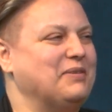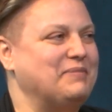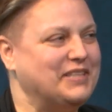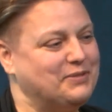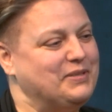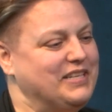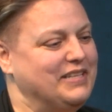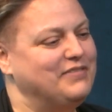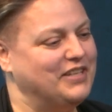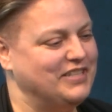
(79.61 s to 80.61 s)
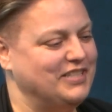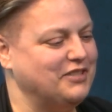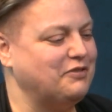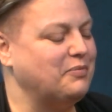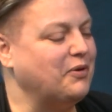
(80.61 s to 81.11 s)
because we need volunteers
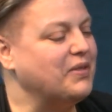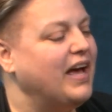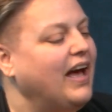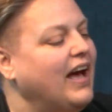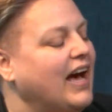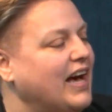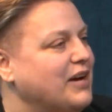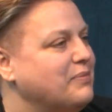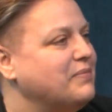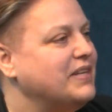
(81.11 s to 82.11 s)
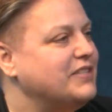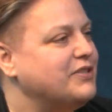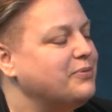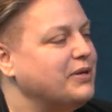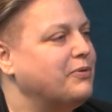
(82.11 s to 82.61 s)
for both. Um, it's
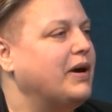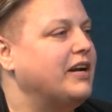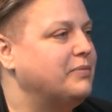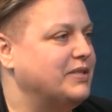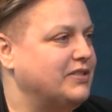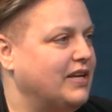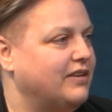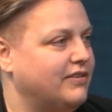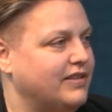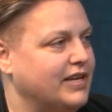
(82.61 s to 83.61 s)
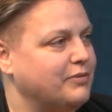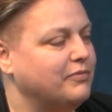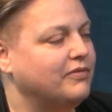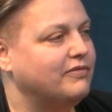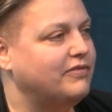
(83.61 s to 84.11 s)
the requirements under
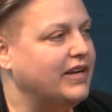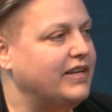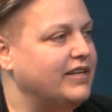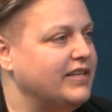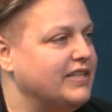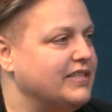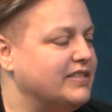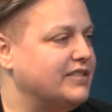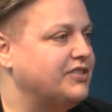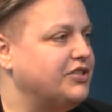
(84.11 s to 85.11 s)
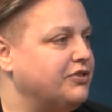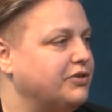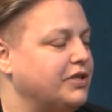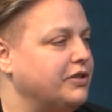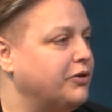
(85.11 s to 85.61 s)
them. Mm-hmm. VITA mm. is
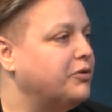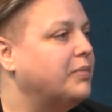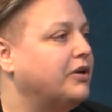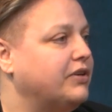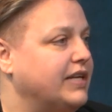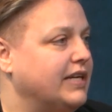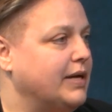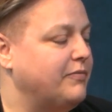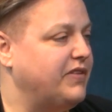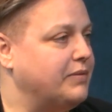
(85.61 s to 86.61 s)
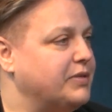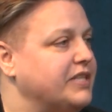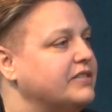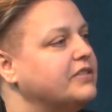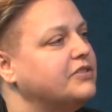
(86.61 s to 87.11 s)
generally low to moderate income families.
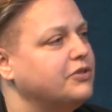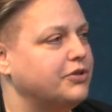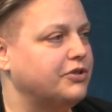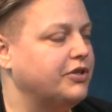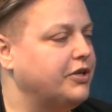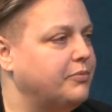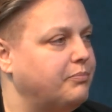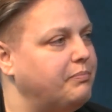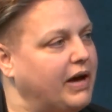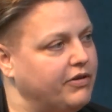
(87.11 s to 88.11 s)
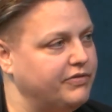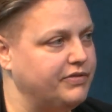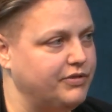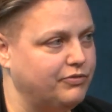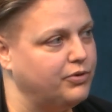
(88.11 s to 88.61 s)
Okay. So you're looking about
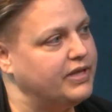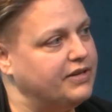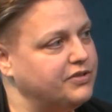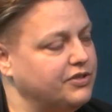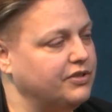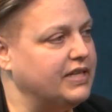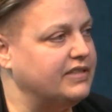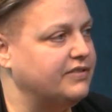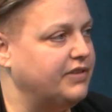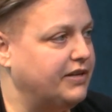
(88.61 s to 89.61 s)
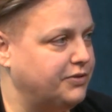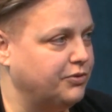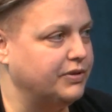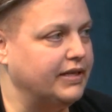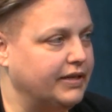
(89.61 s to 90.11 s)
54,000 or less of
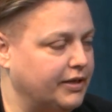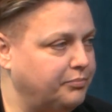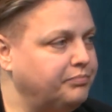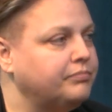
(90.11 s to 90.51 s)
household income